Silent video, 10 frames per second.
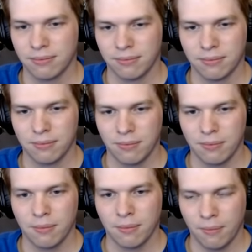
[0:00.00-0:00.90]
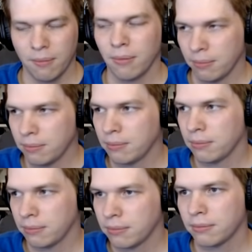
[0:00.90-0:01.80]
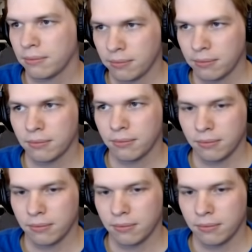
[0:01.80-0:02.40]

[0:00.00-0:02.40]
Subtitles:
(silent)